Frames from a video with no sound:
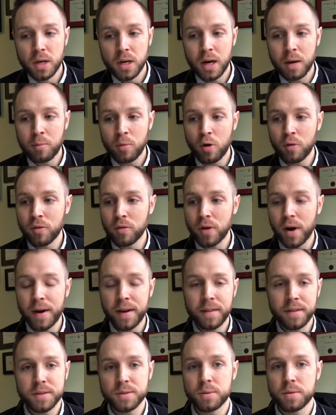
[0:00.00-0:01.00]

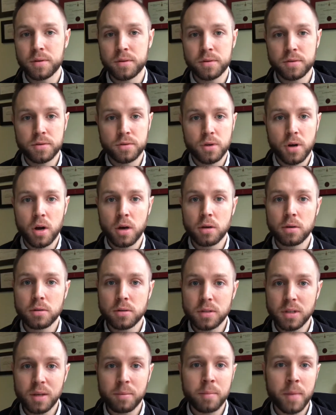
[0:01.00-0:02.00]
Overriding this with a strong
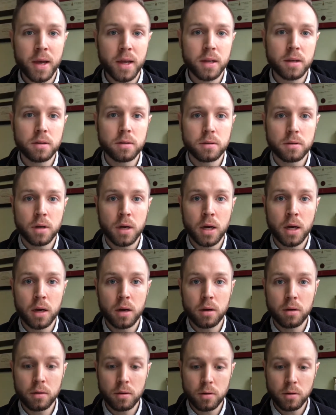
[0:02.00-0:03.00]
sleep med
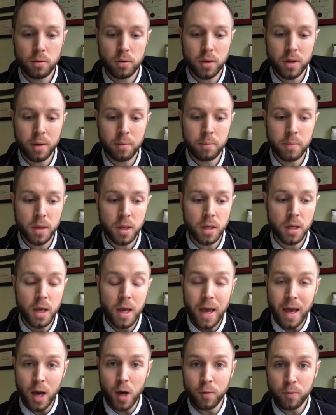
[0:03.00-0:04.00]
can be
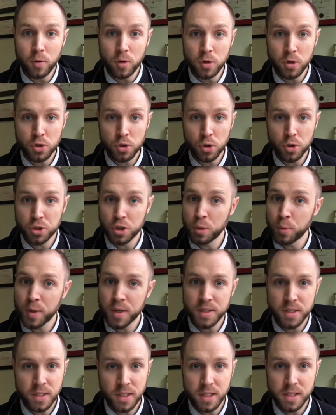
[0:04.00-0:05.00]
helpful in the short term
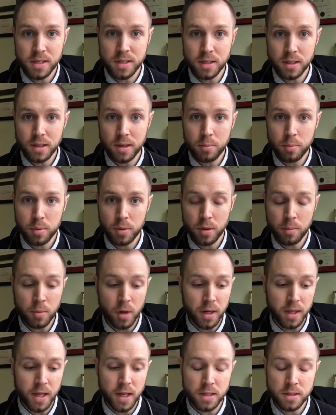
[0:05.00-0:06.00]
because you need to sleep. I'm
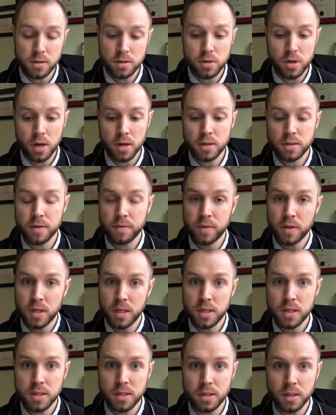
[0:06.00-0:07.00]
not against the drugs. If you
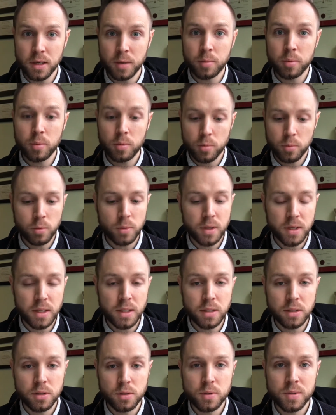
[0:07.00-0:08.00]
need to sleep, we
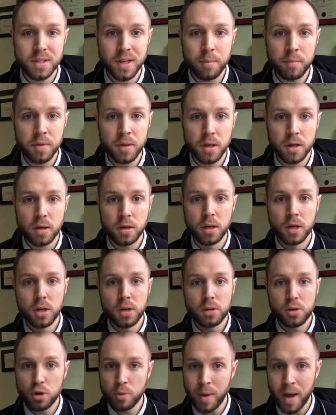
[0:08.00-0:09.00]
need to do something
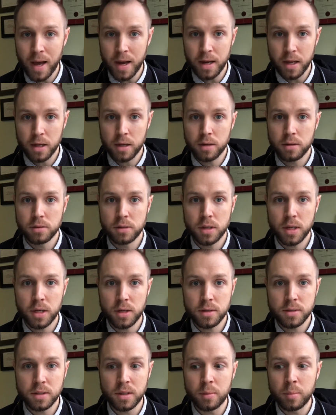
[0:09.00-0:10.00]
dramatic to
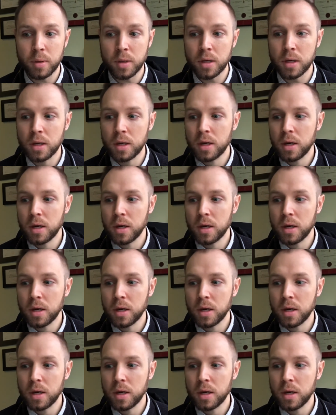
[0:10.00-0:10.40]
get you sleeping.